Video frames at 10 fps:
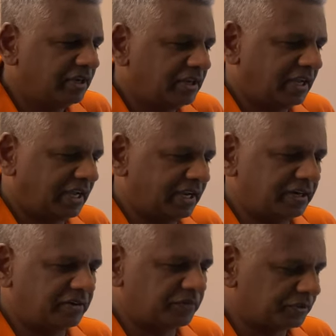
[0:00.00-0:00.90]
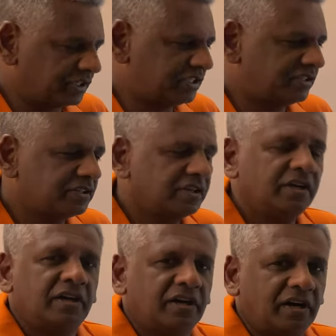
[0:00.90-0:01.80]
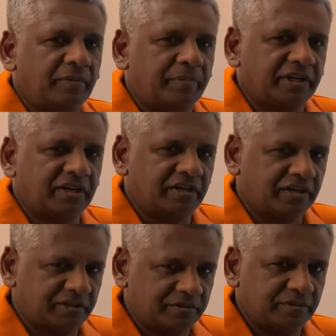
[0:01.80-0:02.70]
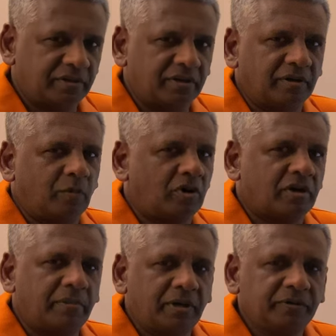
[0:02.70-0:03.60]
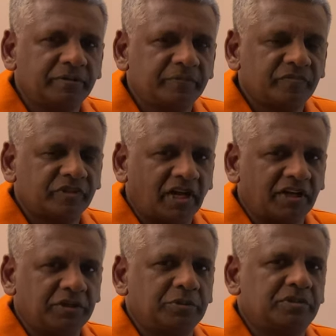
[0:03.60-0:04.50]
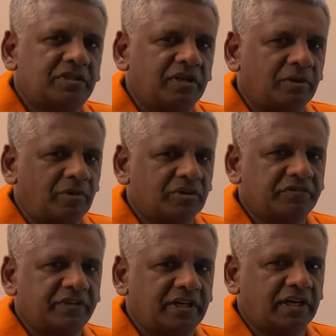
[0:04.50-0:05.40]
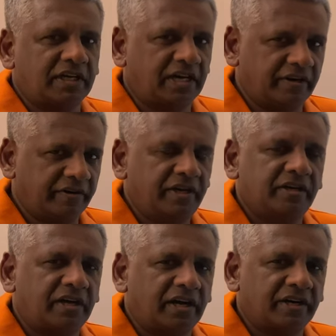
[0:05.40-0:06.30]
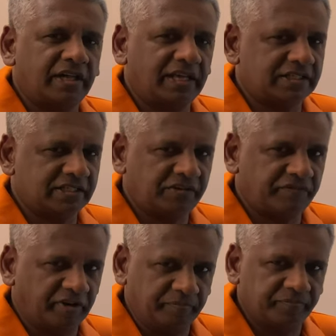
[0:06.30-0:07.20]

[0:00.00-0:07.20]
And for this particular walkabout, I used the Lomography Color 100 ASA film.